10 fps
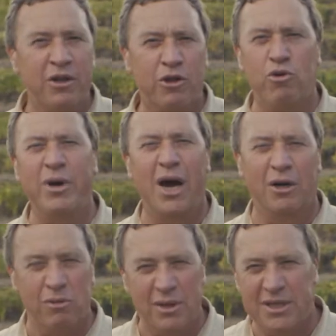
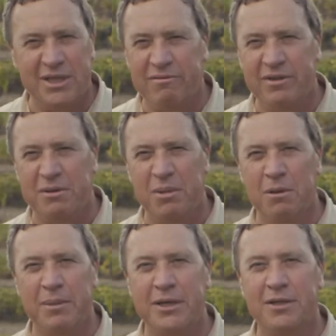370
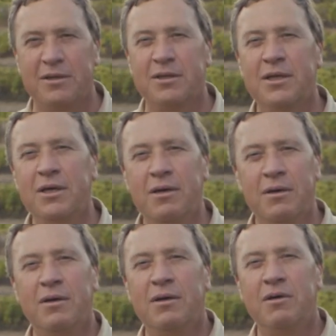millimeters.
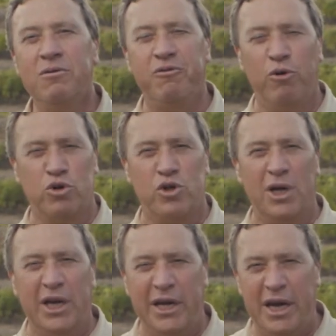
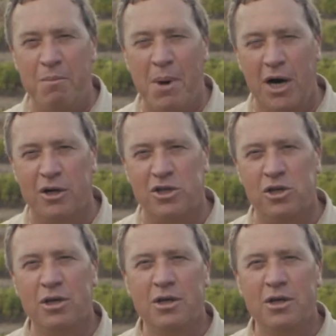Fortunately, in March